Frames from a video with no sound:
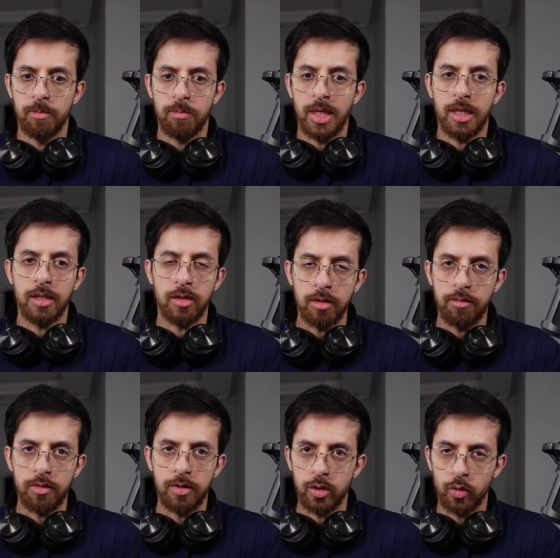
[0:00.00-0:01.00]
being
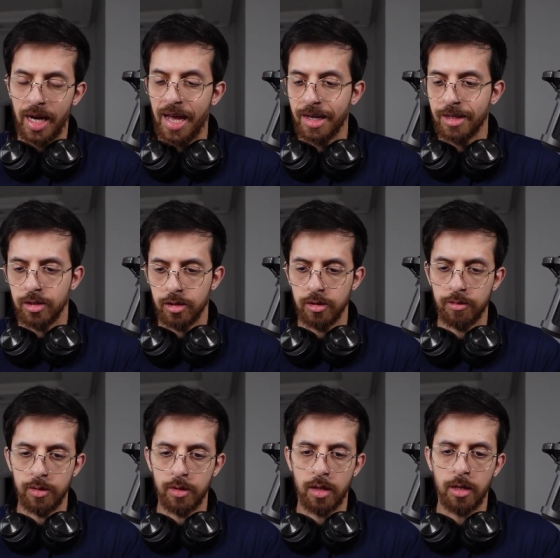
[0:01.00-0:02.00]
different or acting
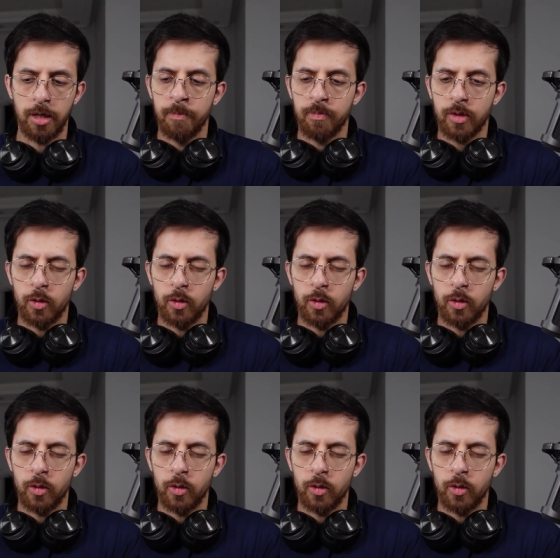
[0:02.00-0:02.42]
differently.